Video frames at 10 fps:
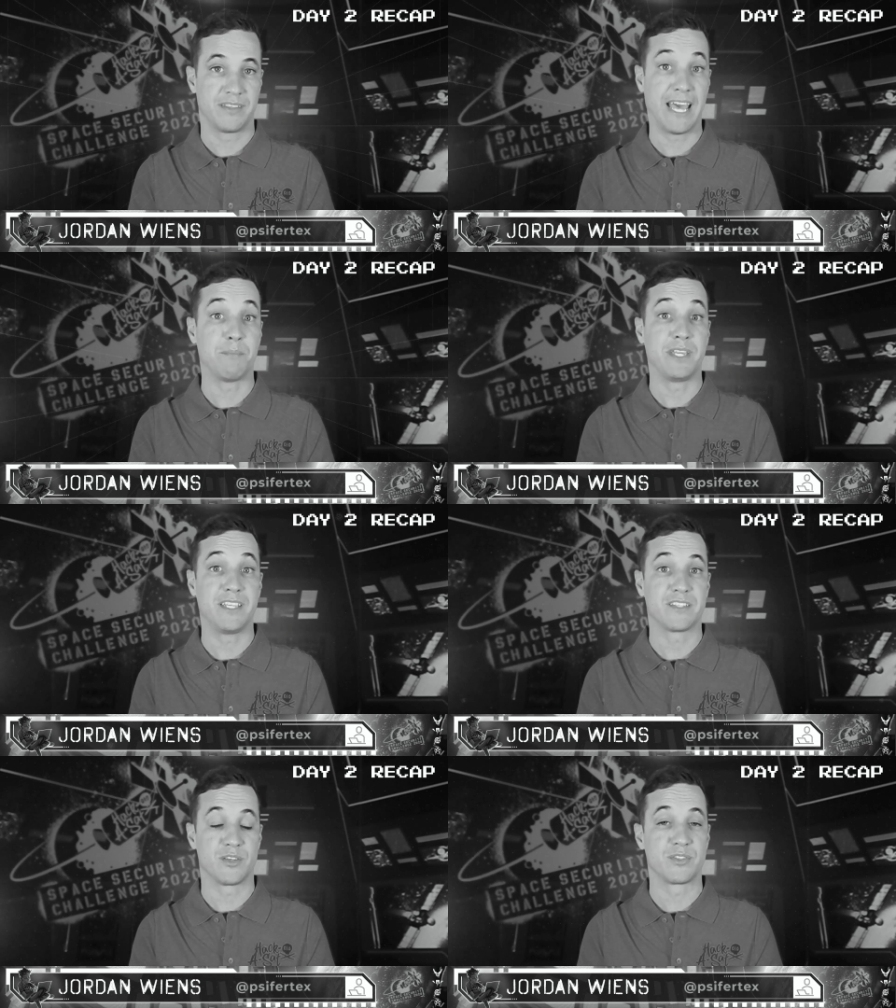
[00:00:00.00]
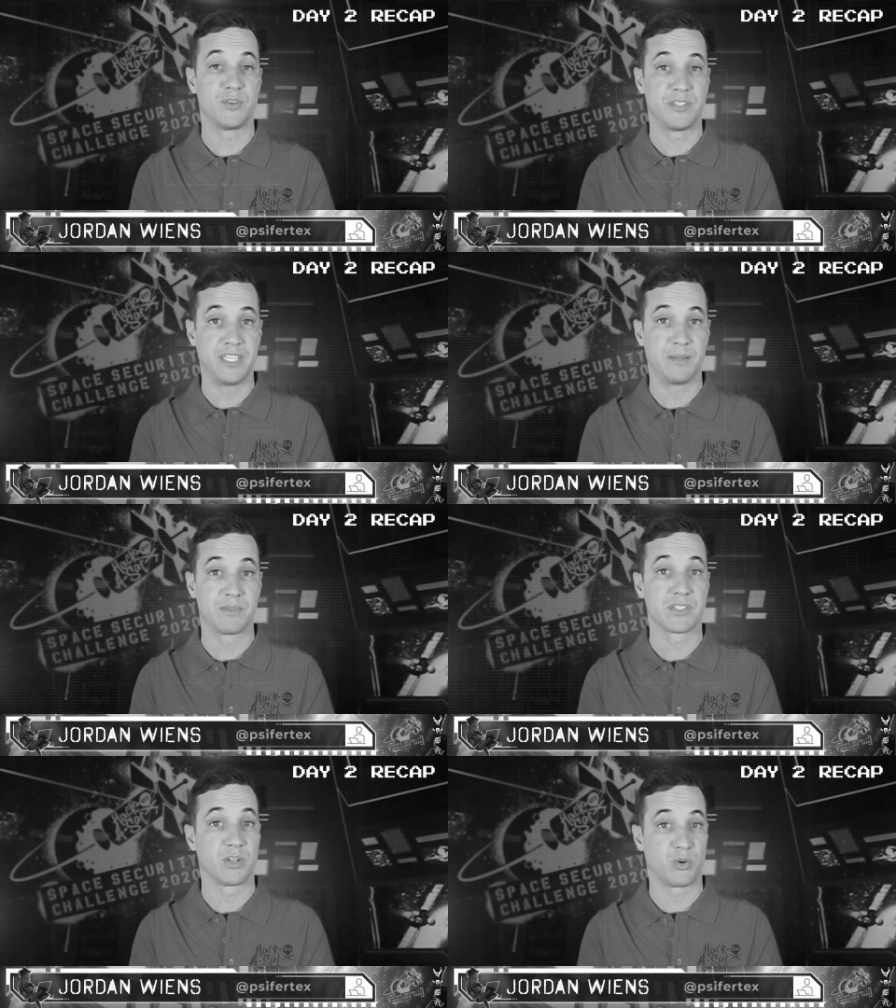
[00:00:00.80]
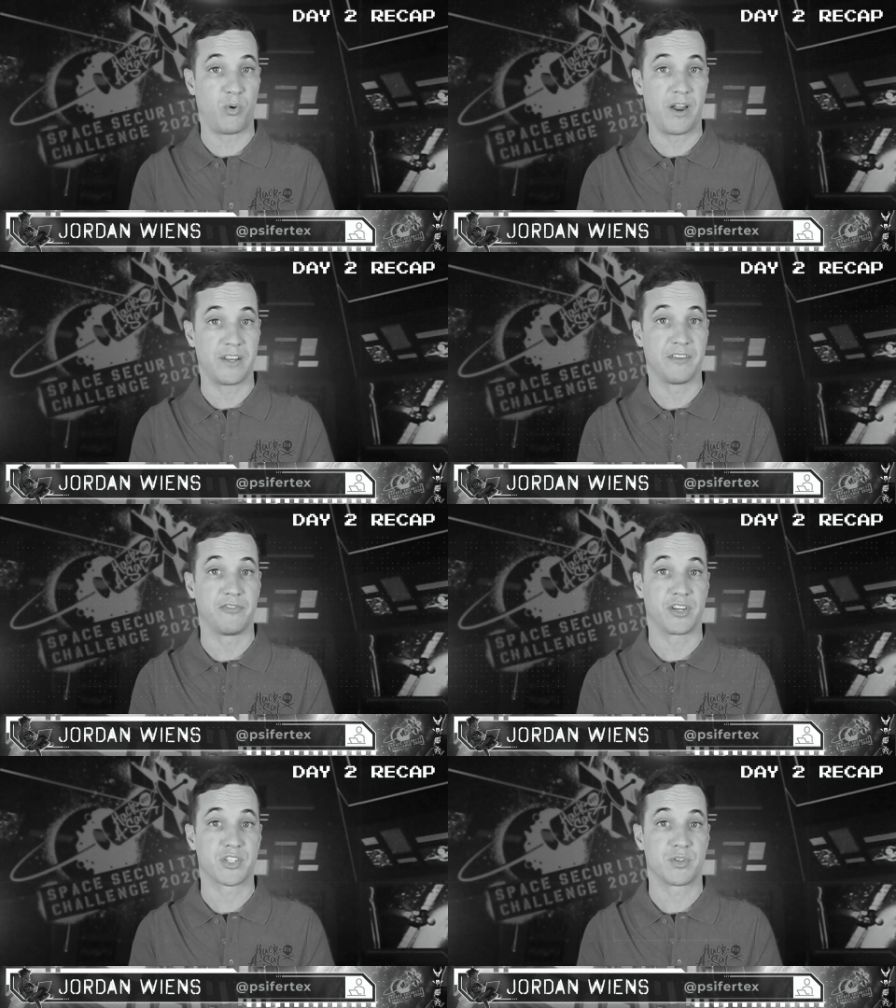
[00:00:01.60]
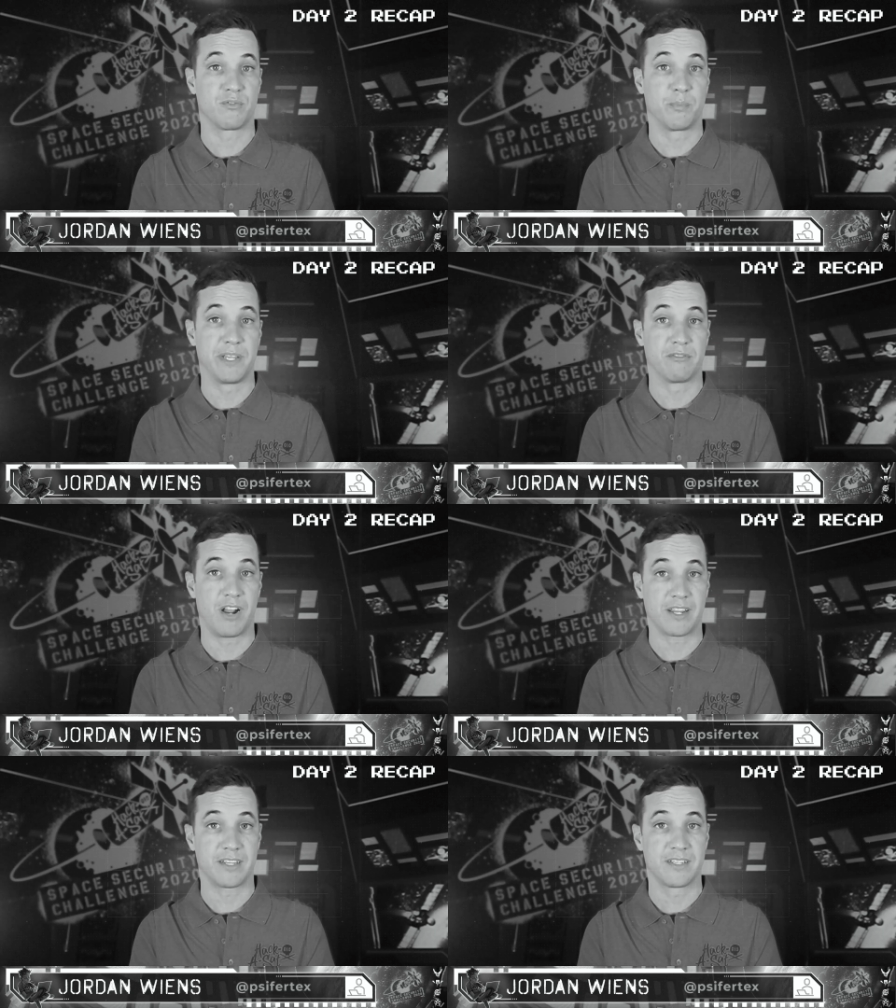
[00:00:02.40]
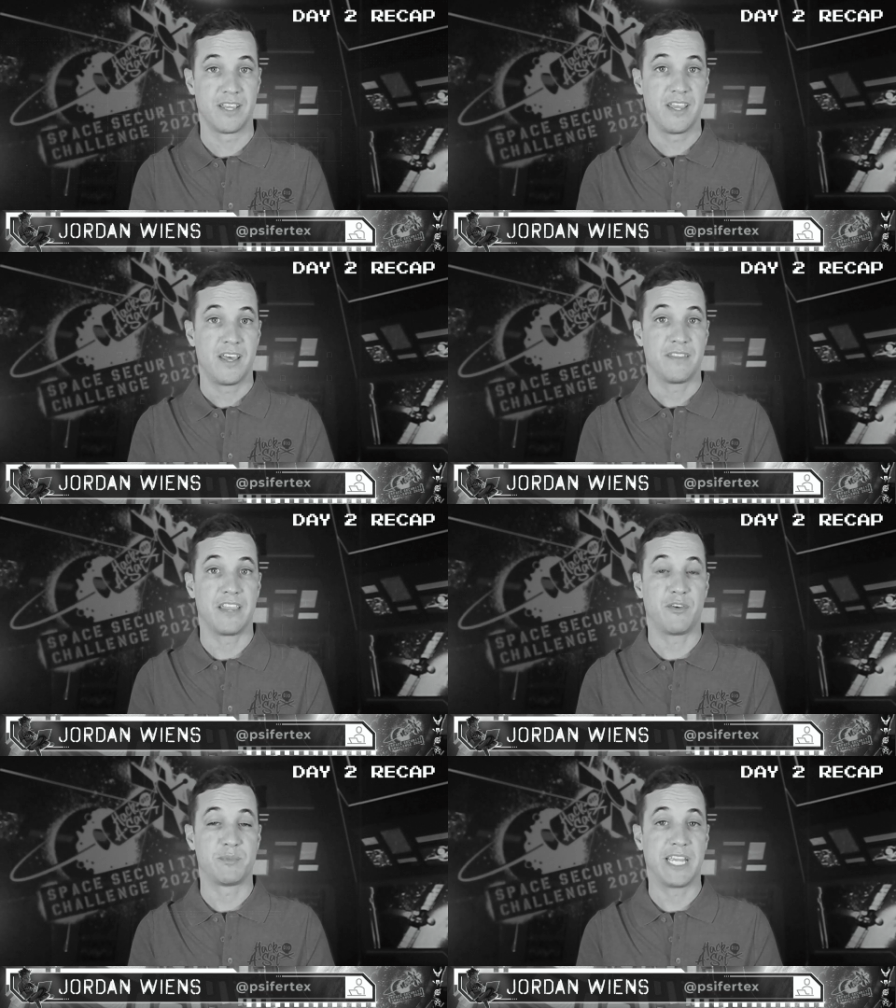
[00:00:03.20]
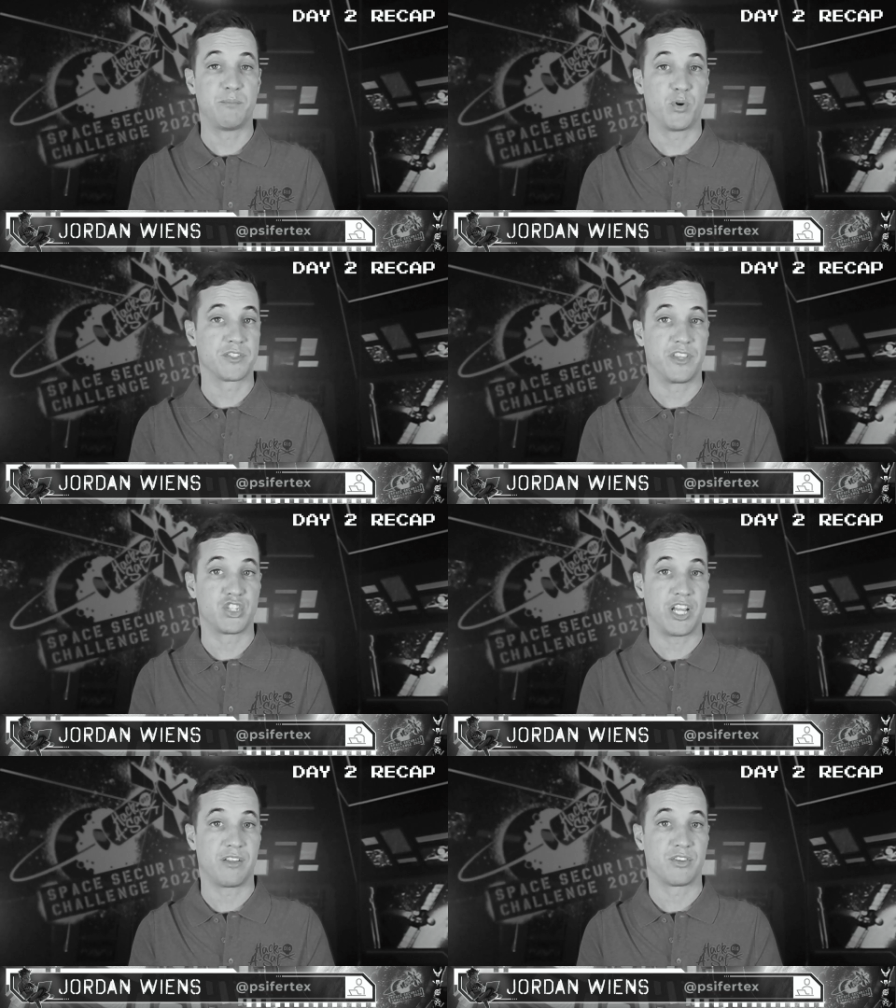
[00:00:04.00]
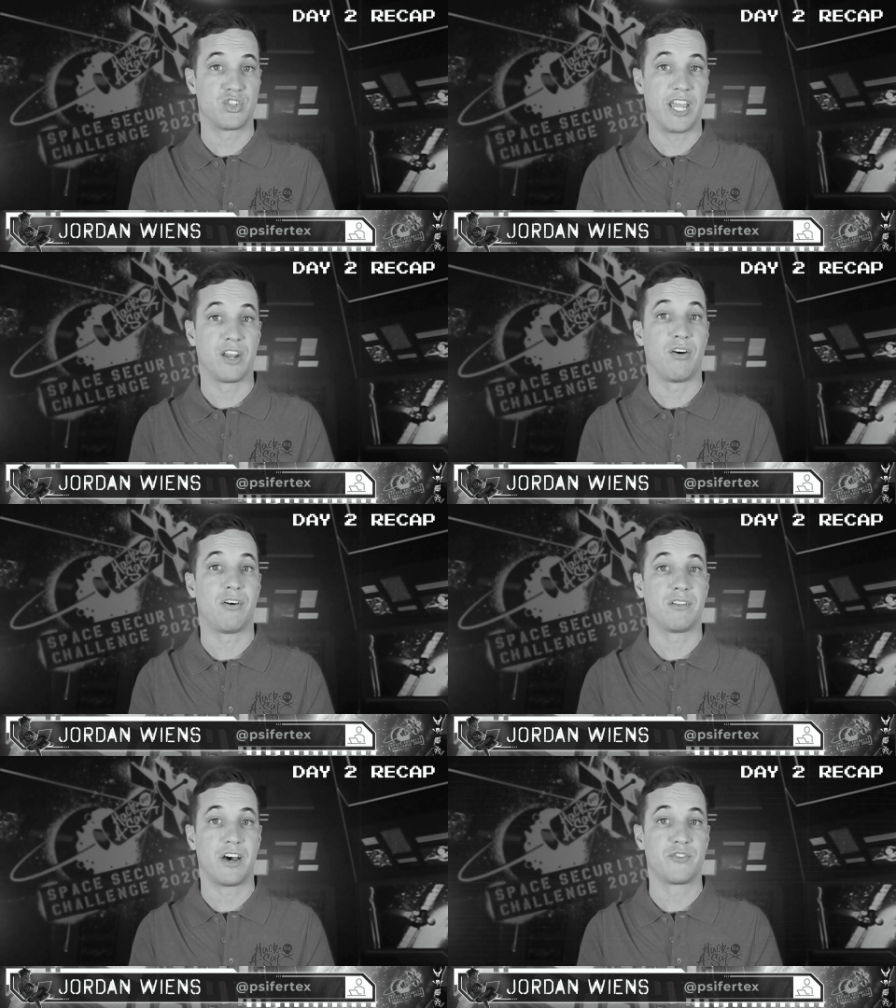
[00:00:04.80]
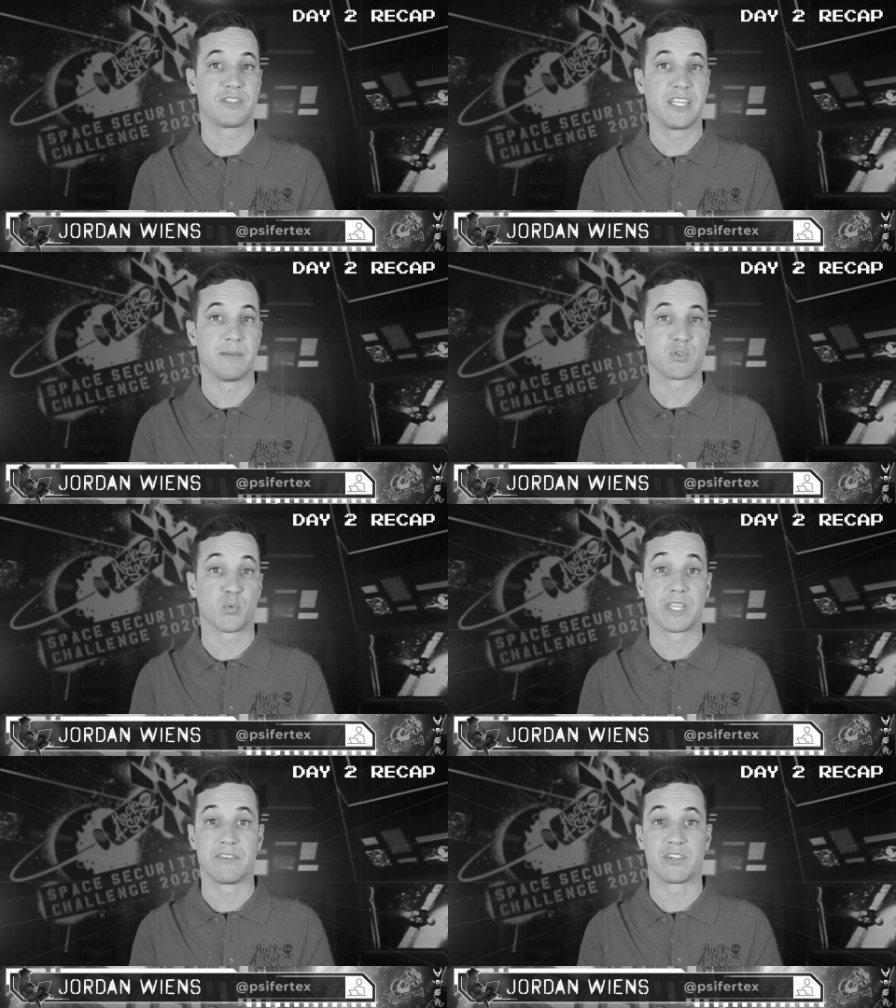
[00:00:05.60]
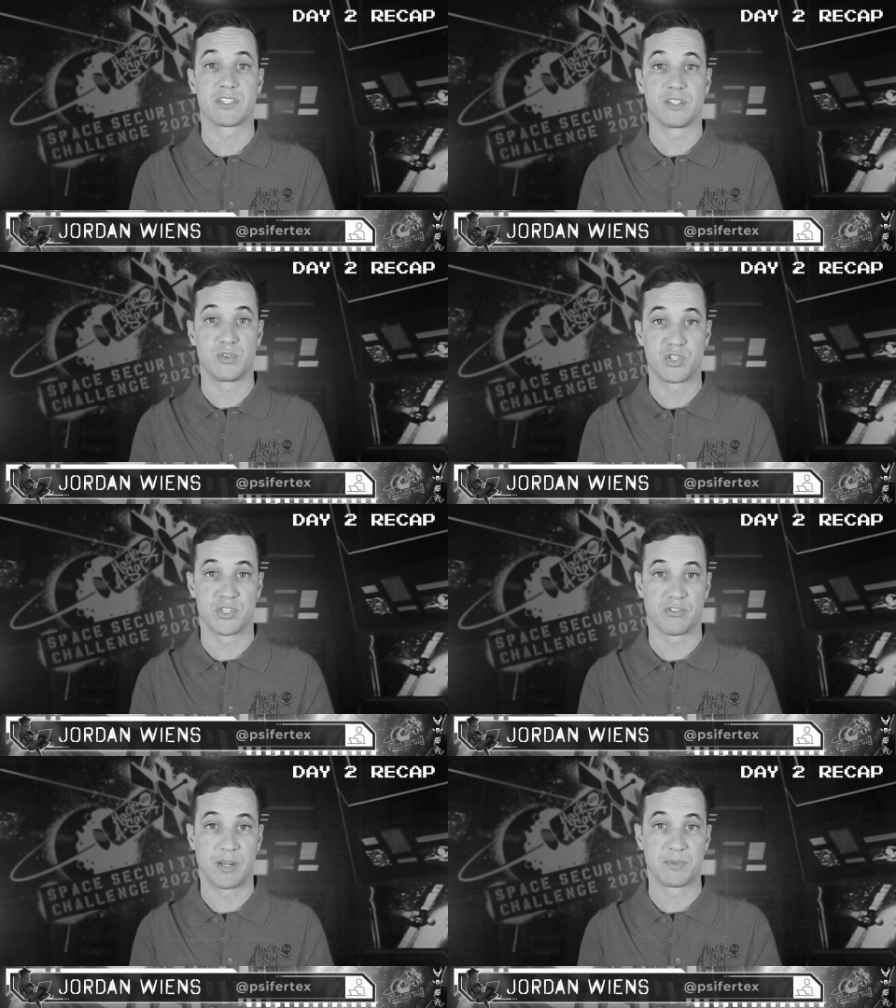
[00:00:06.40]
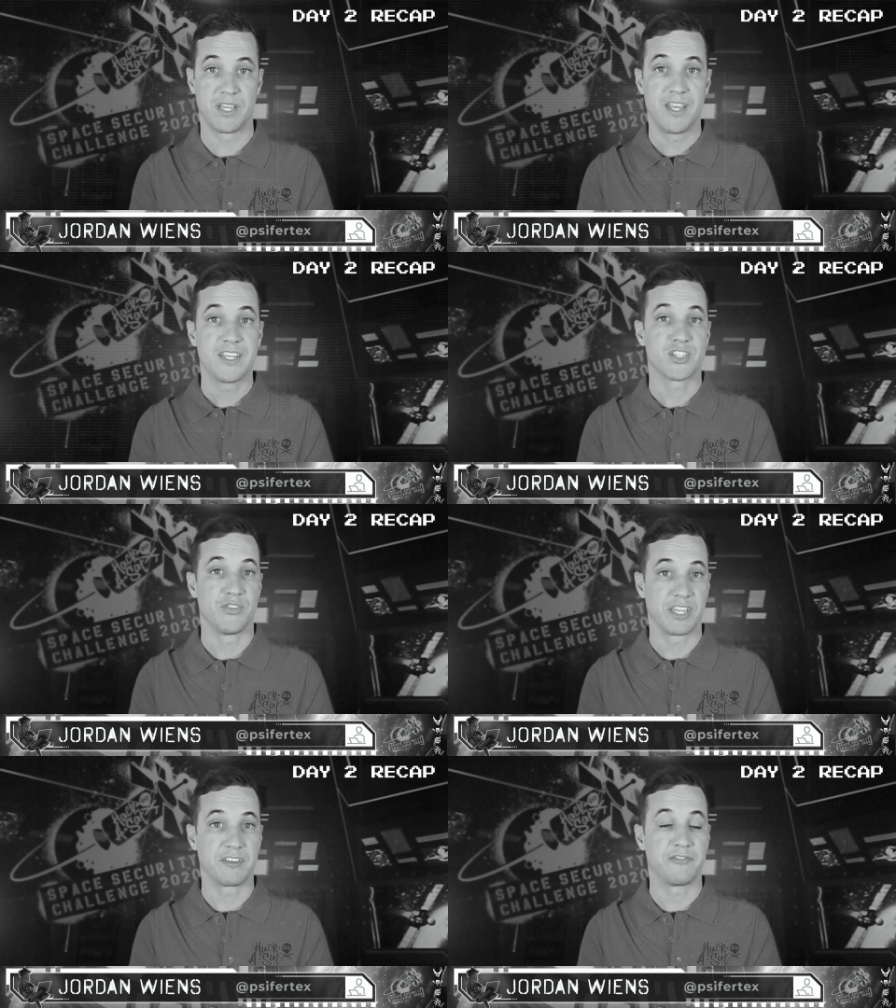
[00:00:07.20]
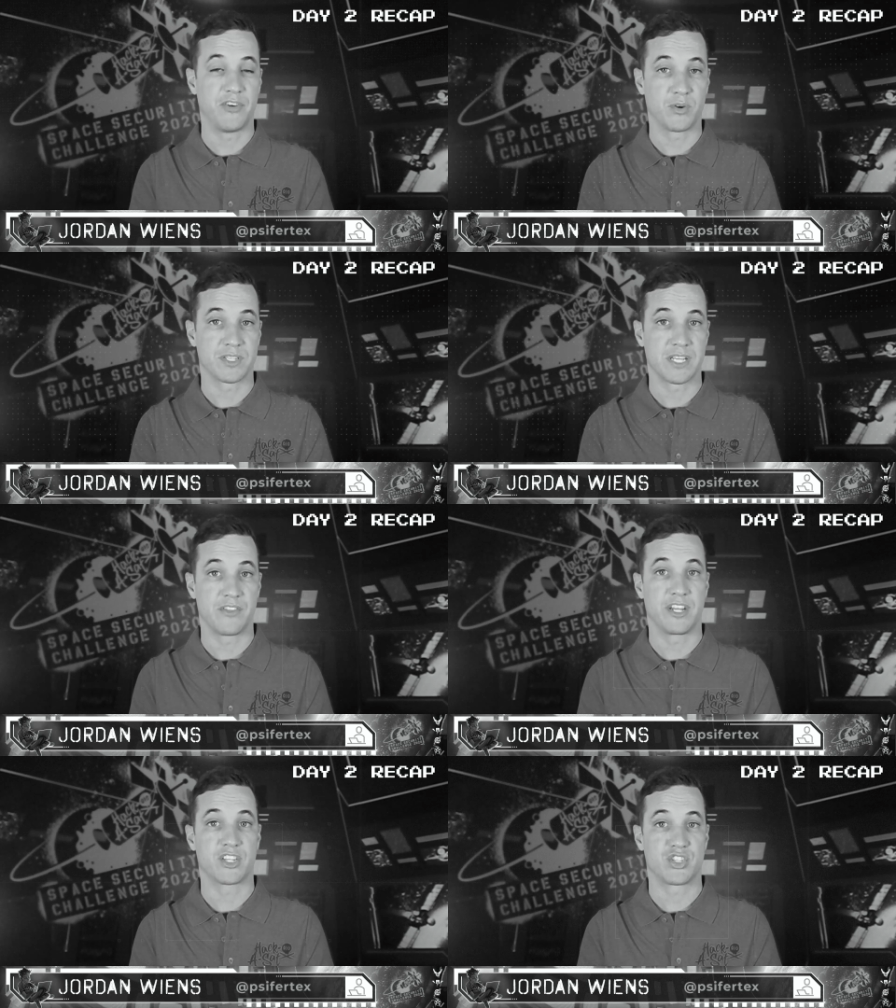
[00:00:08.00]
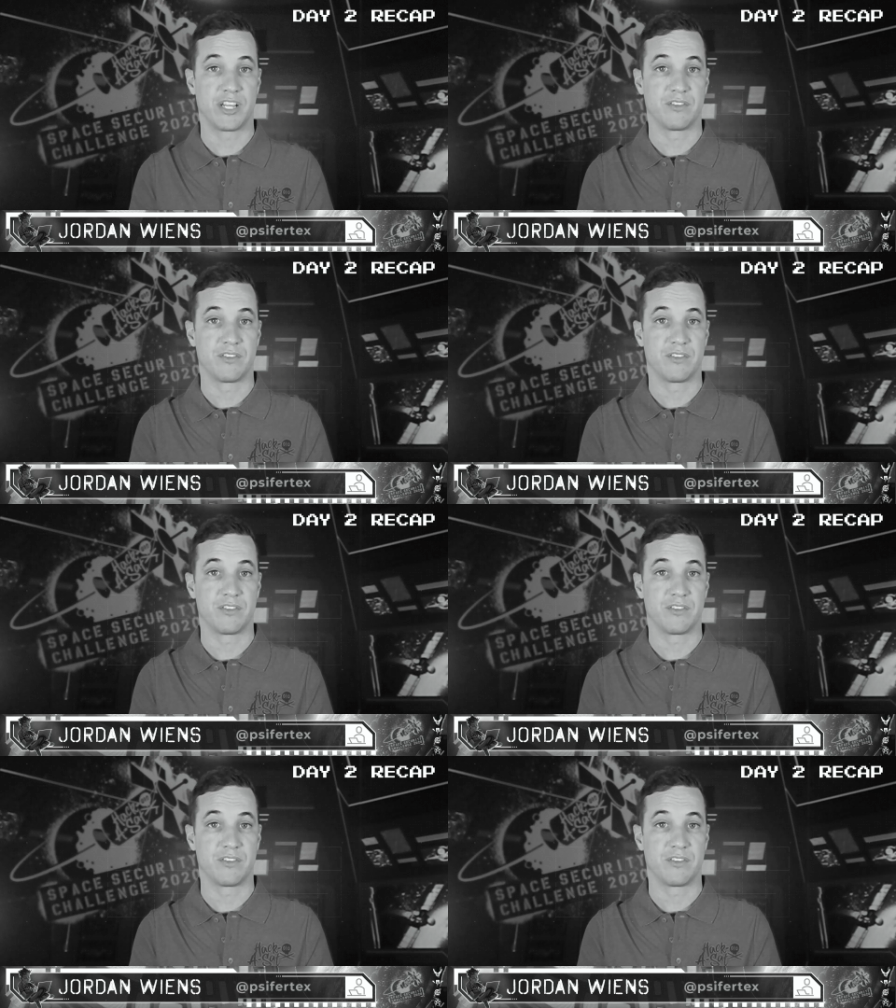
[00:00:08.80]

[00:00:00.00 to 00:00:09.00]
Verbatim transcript: That means those two teams, SolarWine and Flux Repeat Rocket, they have obtained points for that challenge, and all other teams were given a solution script so they can focus on the next